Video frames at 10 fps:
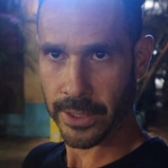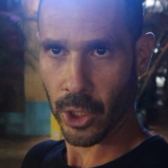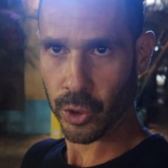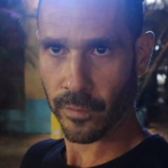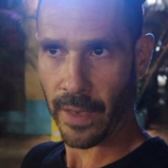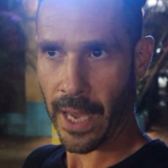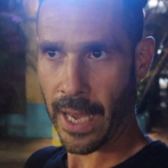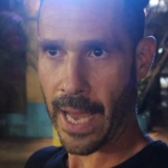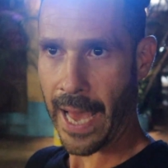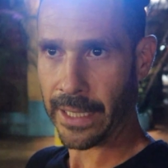a lot of
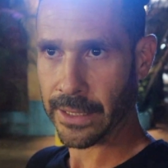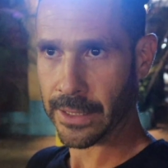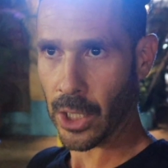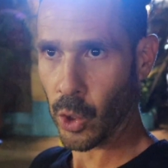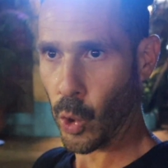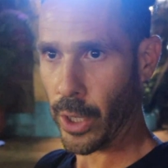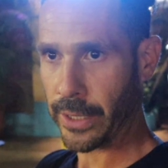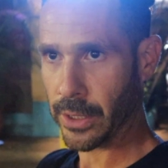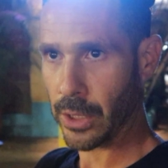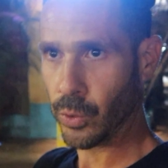alleys
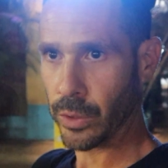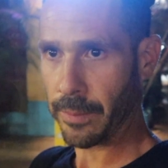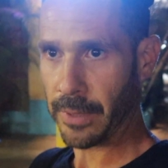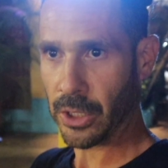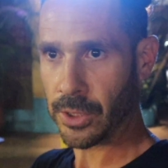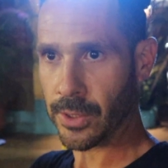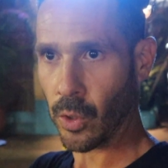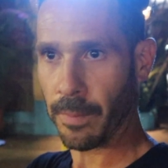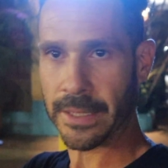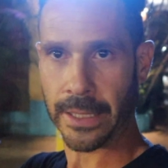going to the beach,
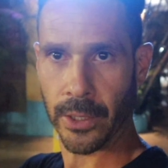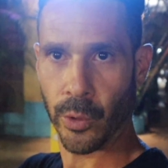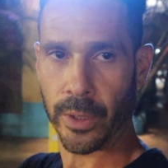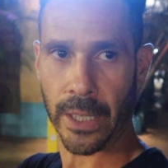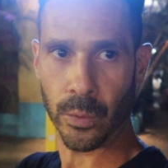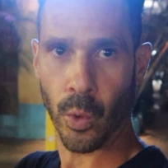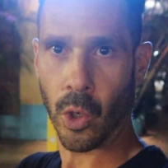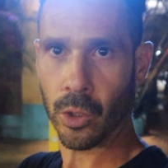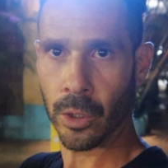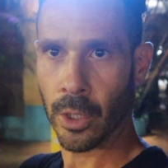so basically you can
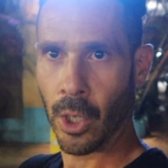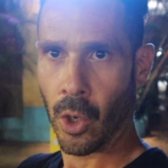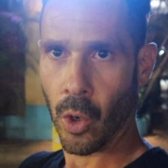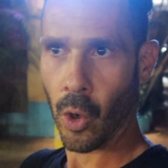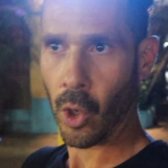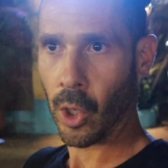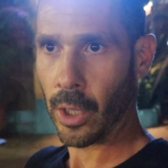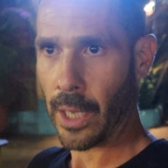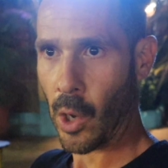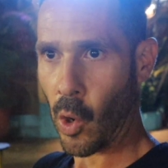walk all
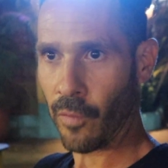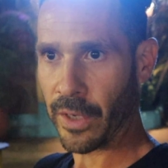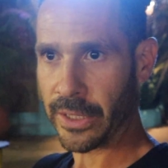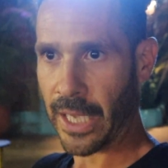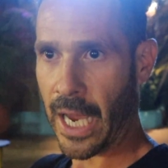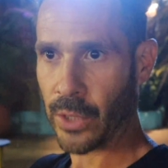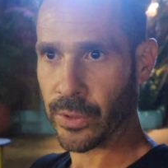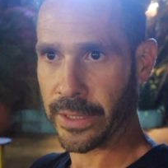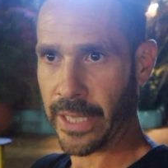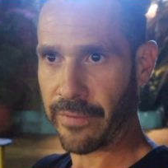over town,
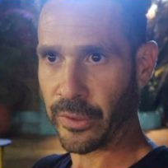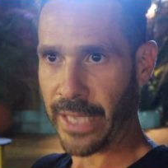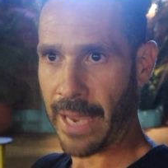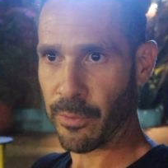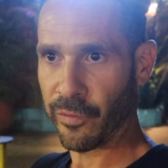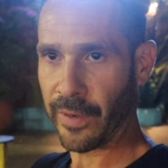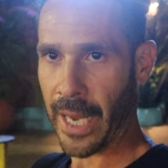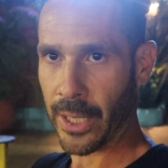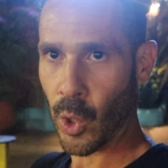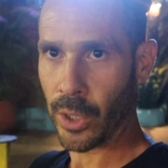and every time you feel
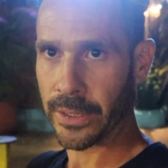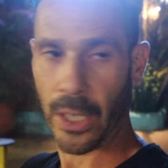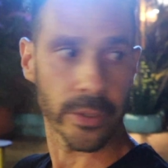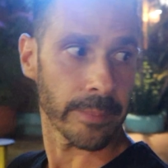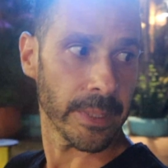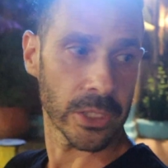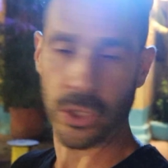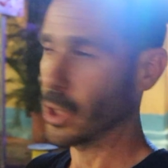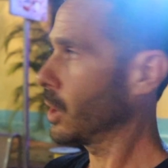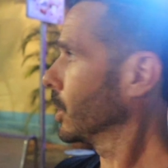like going down the beach,
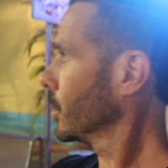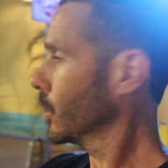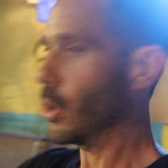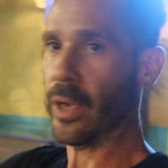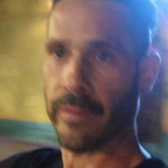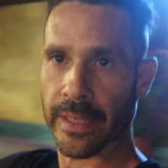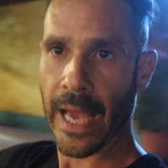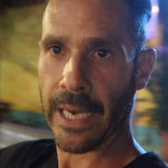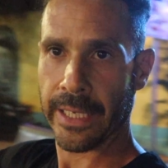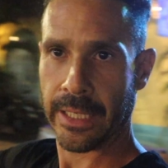you have an
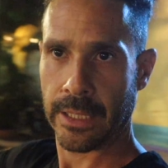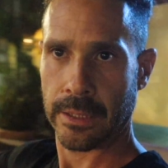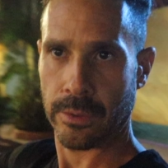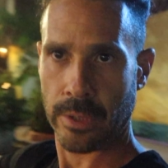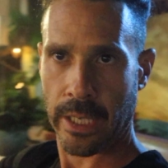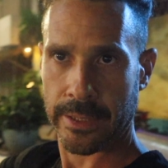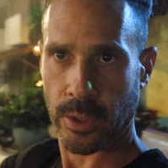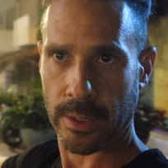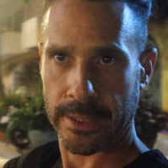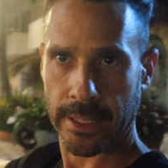alley. As you
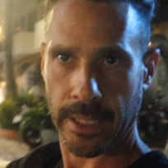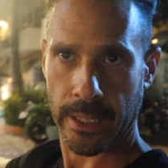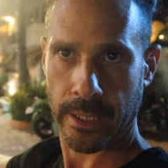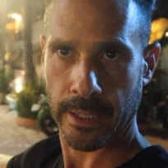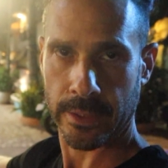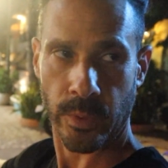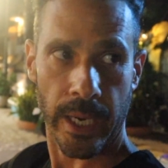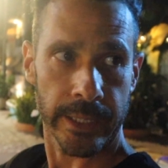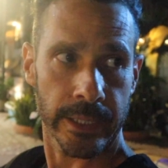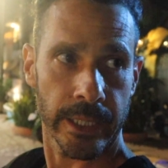can see, it's
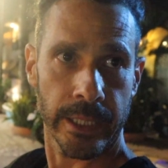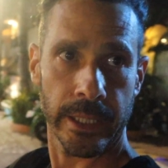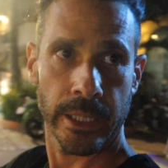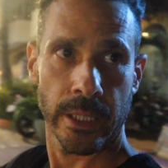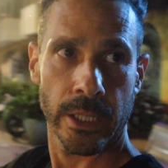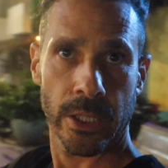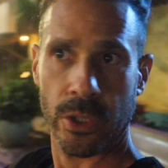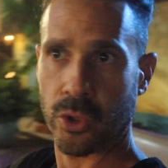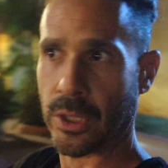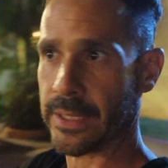right here.
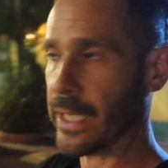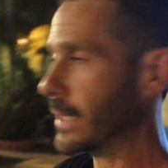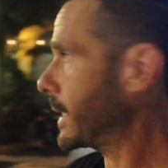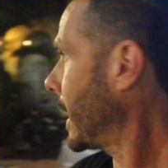You just take the